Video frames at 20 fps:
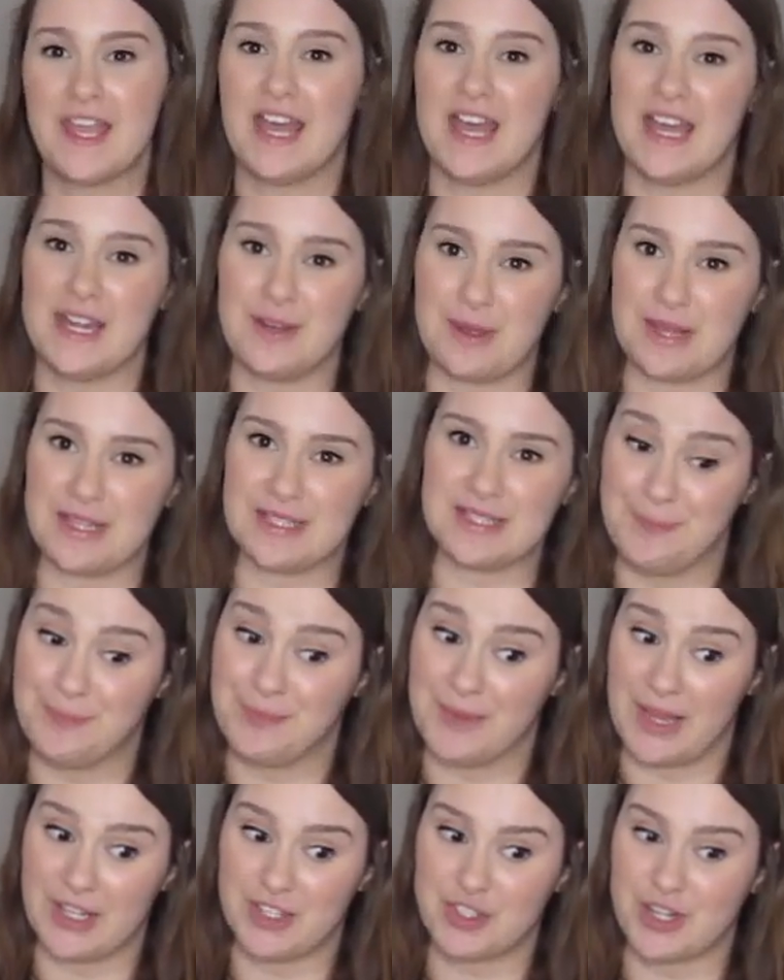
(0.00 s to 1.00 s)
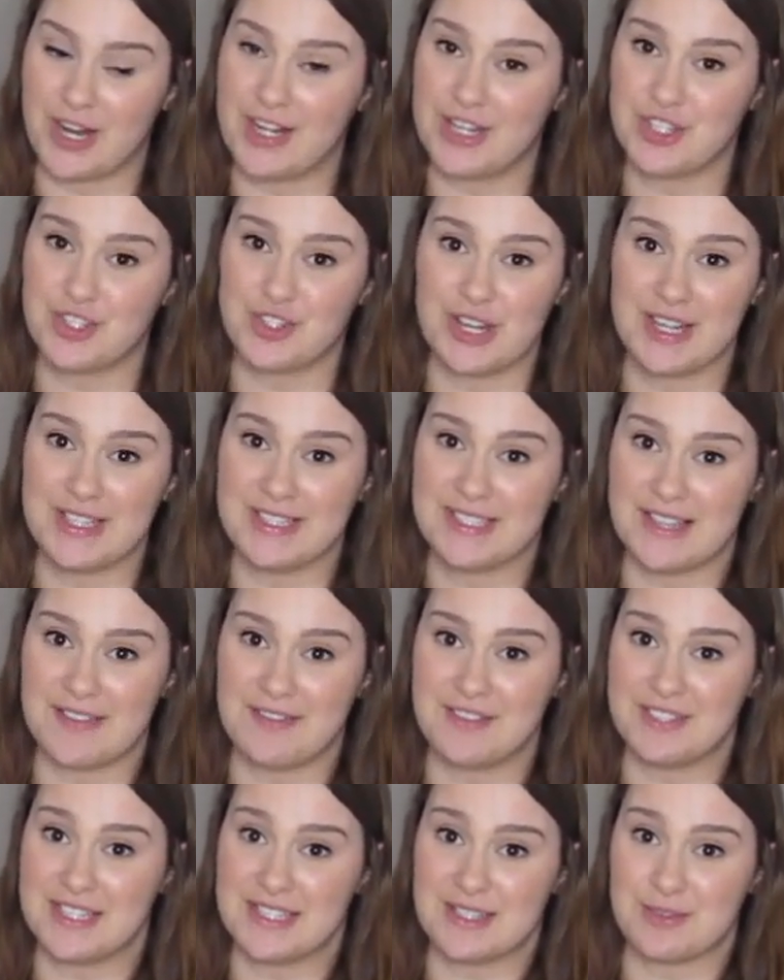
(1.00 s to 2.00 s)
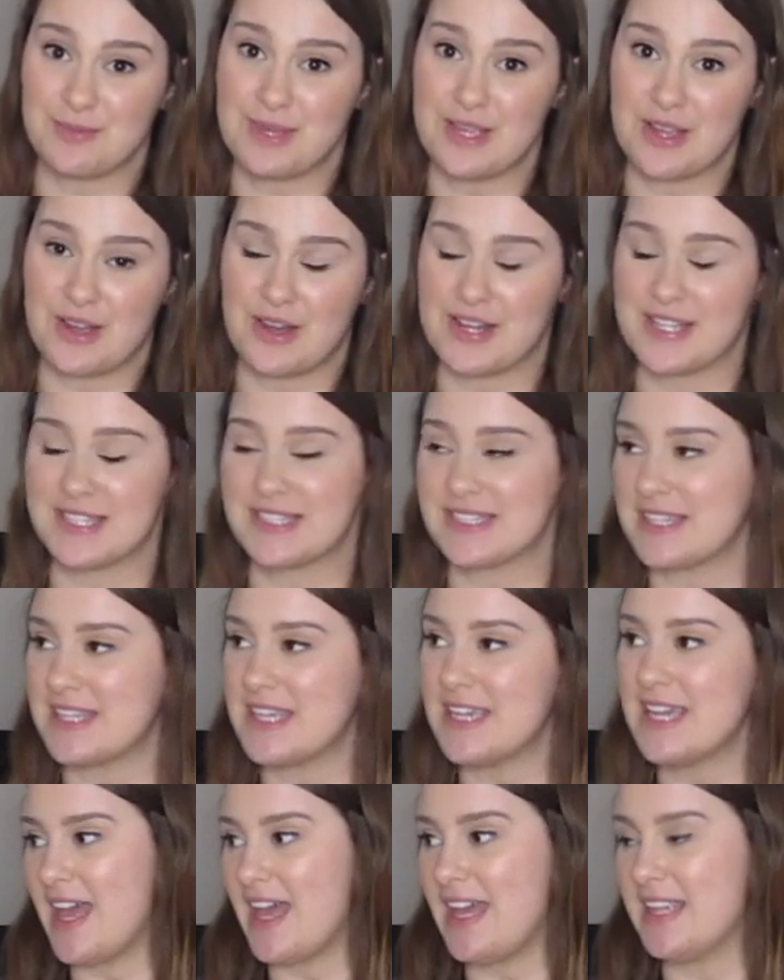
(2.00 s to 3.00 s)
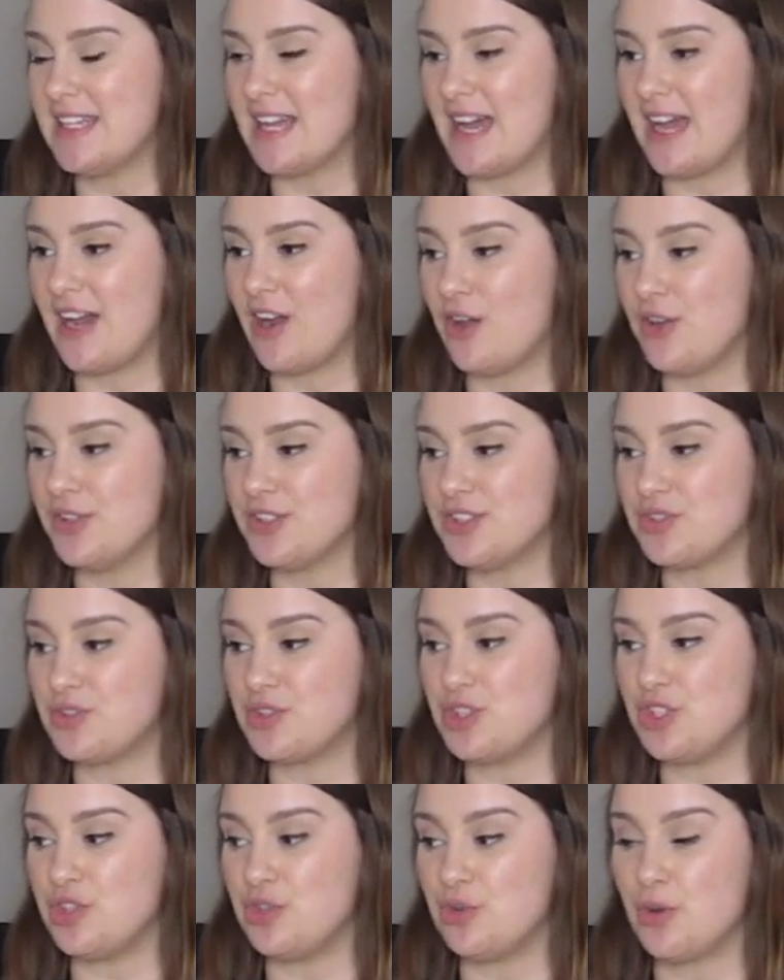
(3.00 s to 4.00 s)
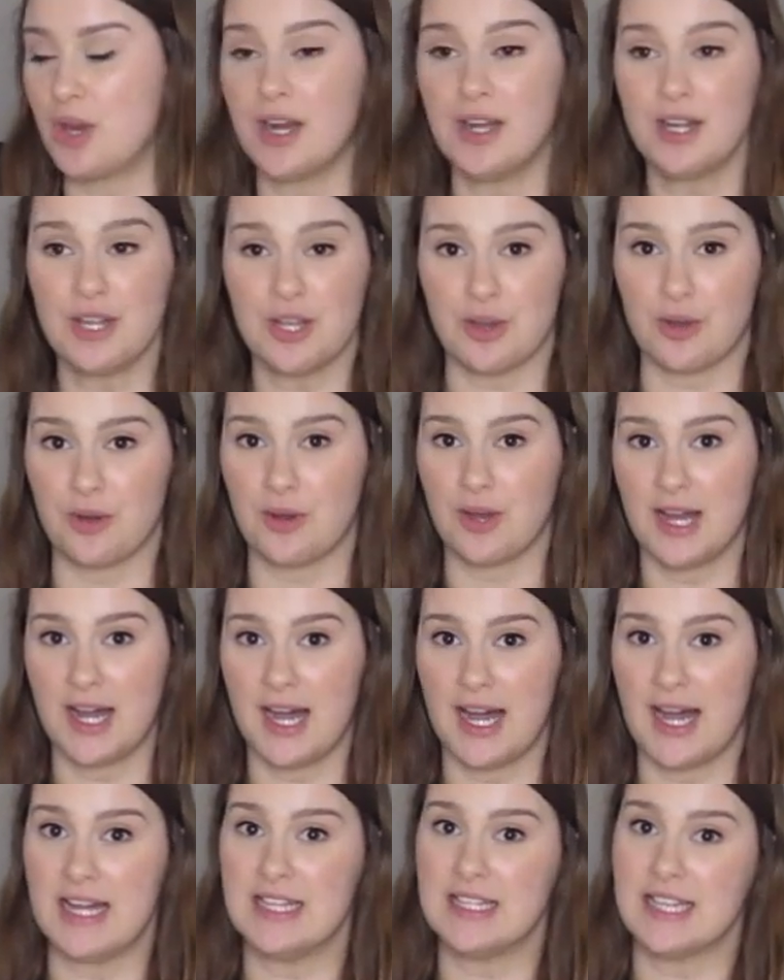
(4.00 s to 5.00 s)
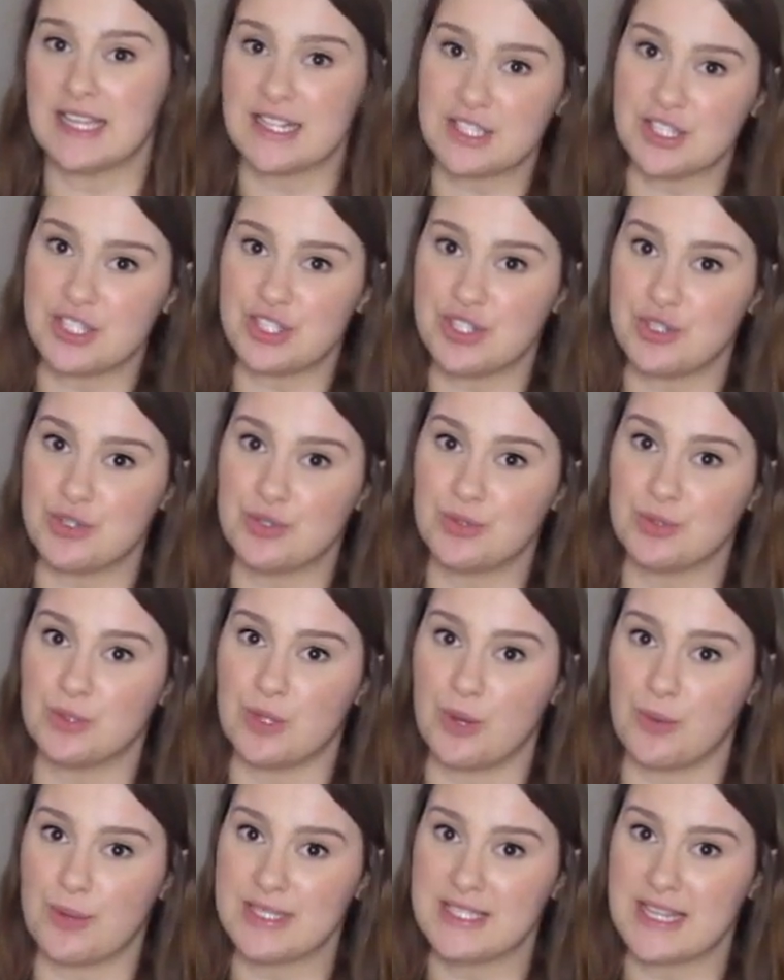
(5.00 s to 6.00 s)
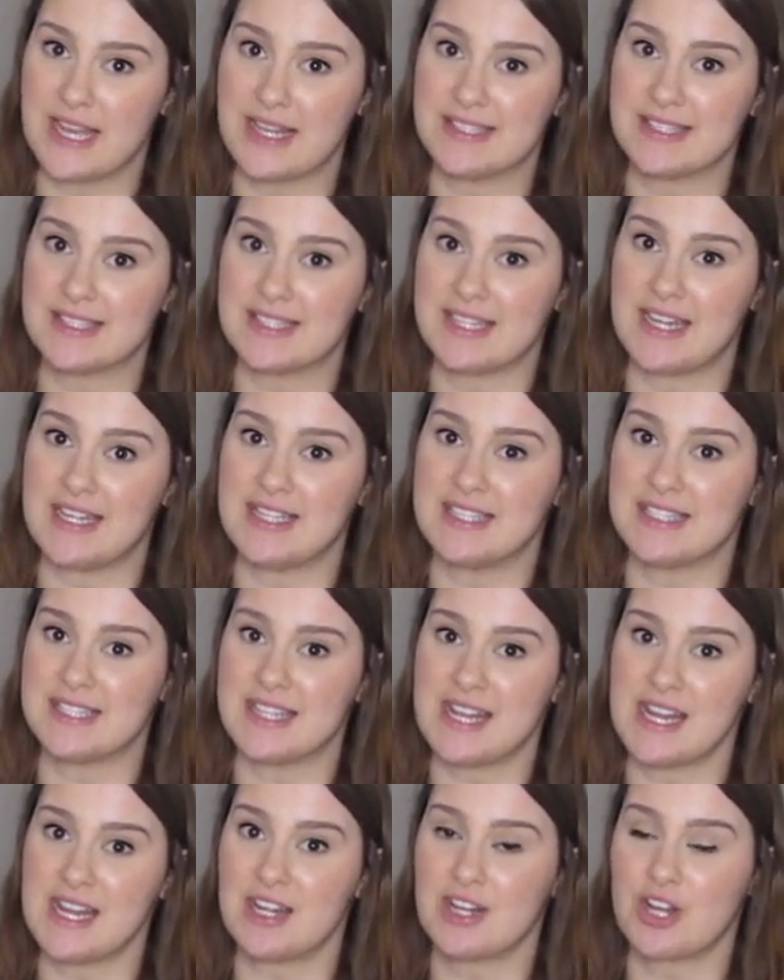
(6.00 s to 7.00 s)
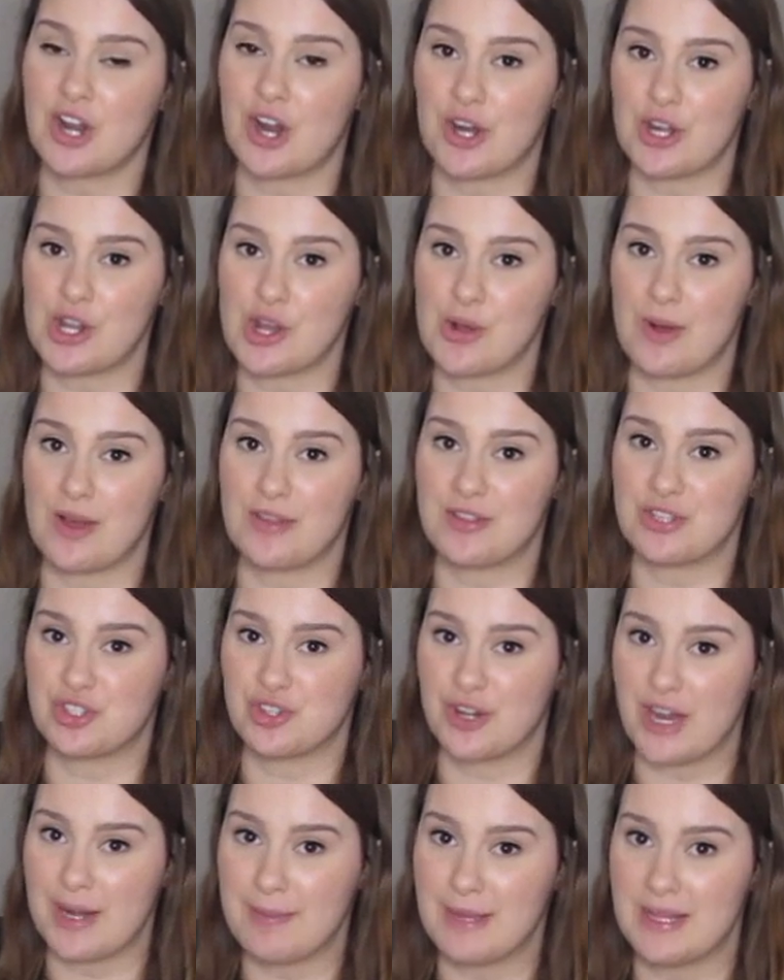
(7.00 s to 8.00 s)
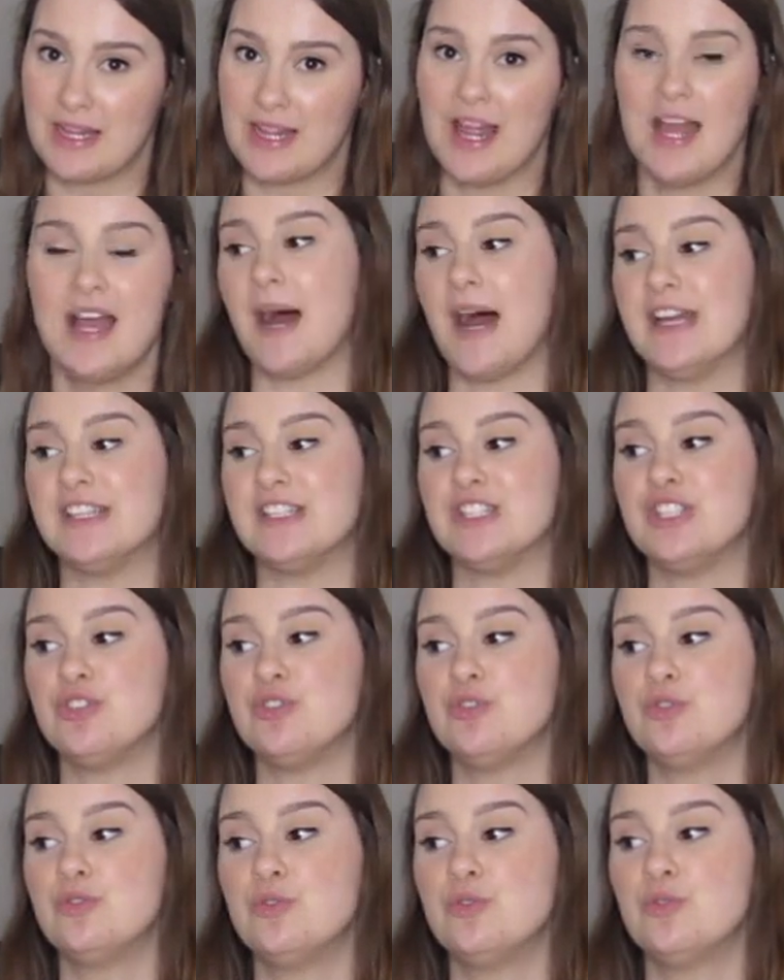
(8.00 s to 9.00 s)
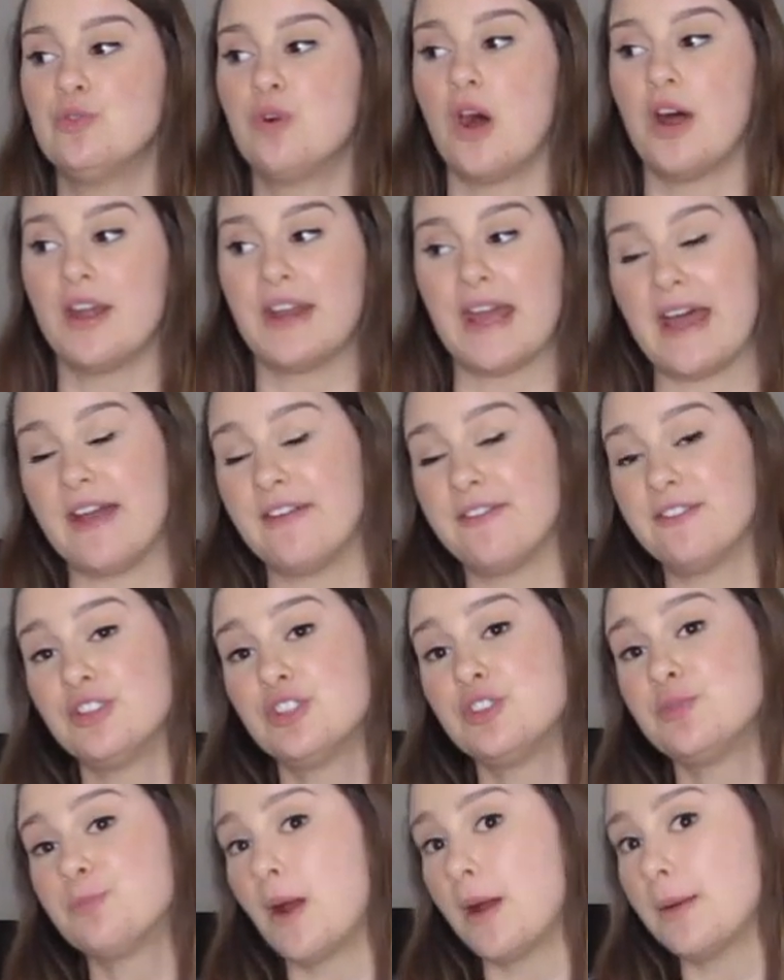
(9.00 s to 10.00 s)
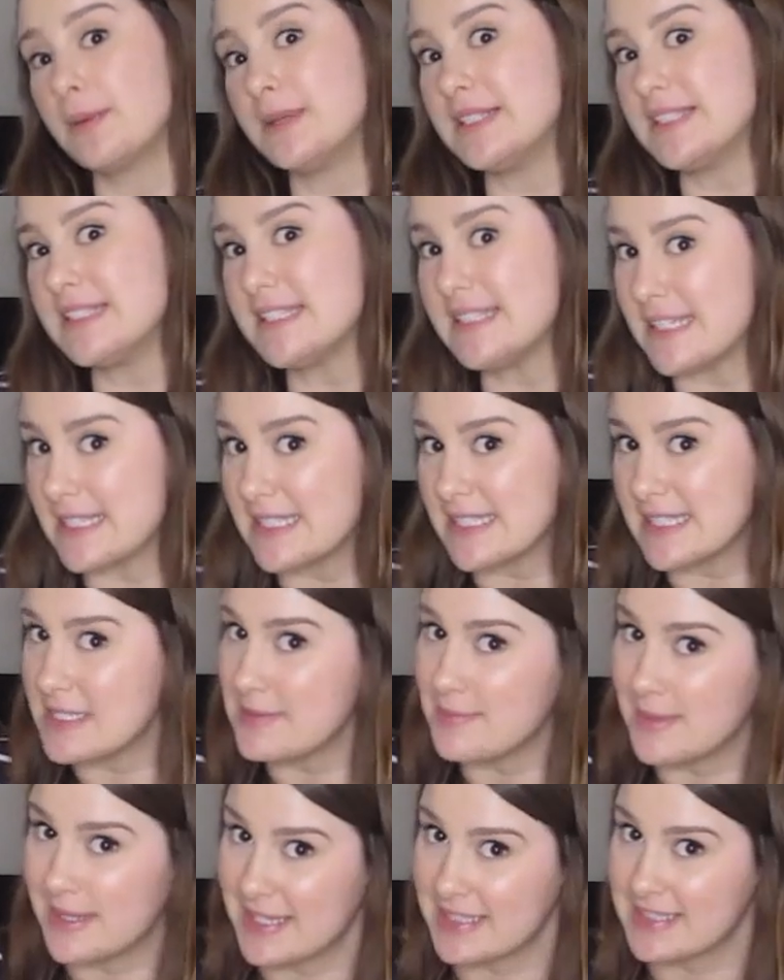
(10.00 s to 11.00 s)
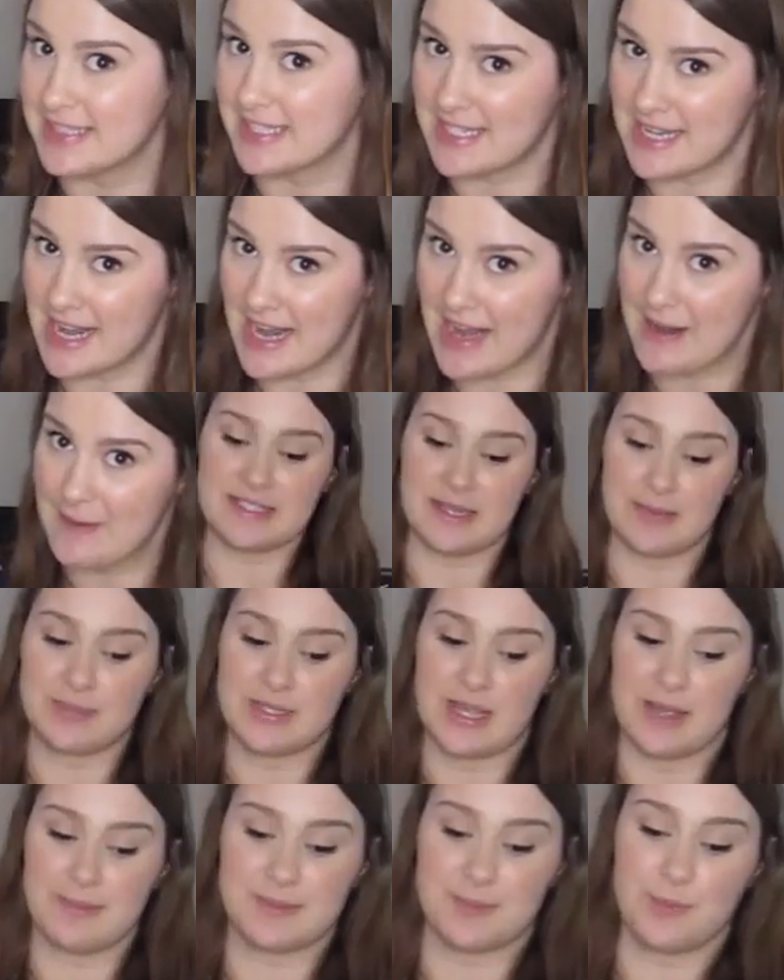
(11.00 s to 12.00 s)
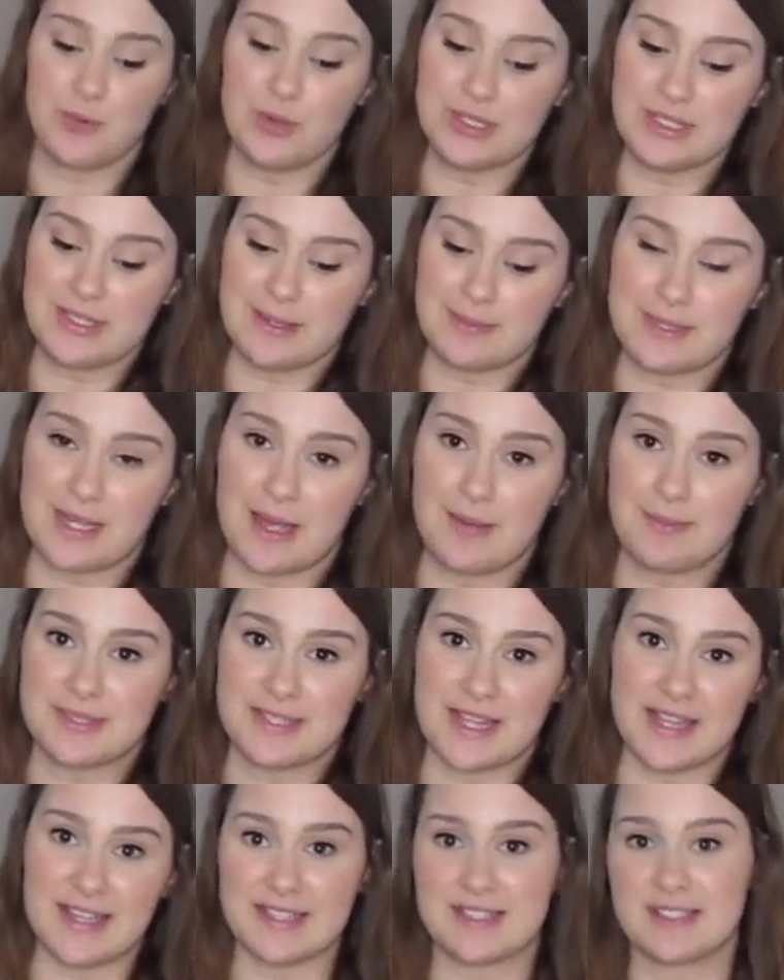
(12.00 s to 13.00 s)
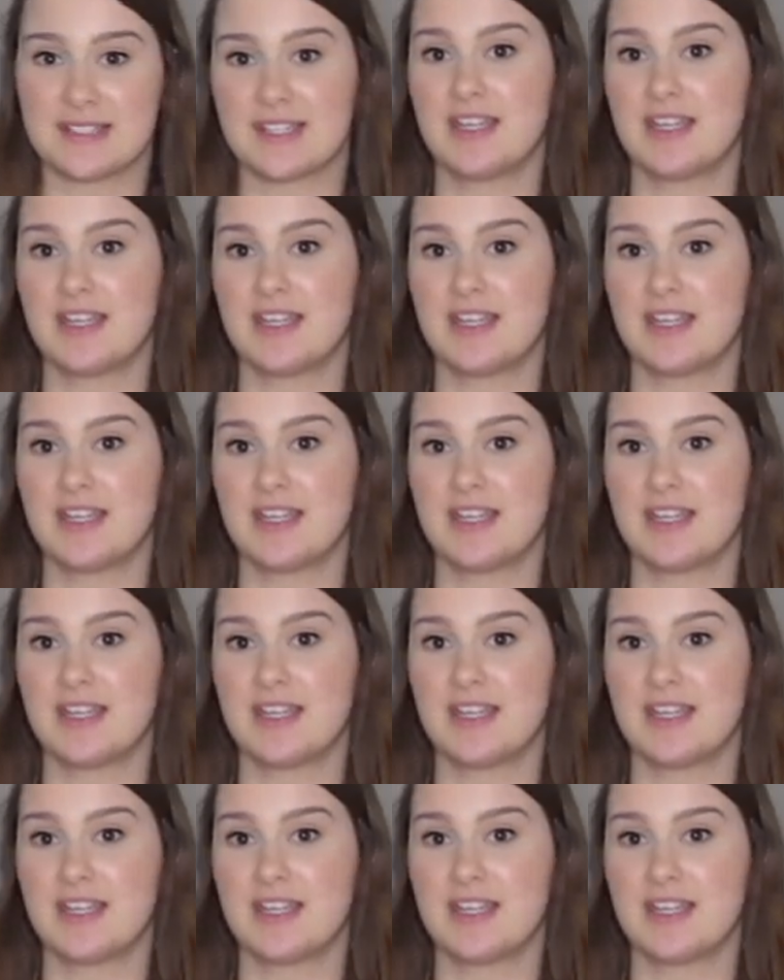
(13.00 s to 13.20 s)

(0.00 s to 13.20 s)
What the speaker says: Anyways, I try to train 7 days a week, honestly, and I also do cardio. I like to do low intense, steady state cardio on the treadmill. I do, on average, probably 60 minutes a day, sometimes more, sometimes less.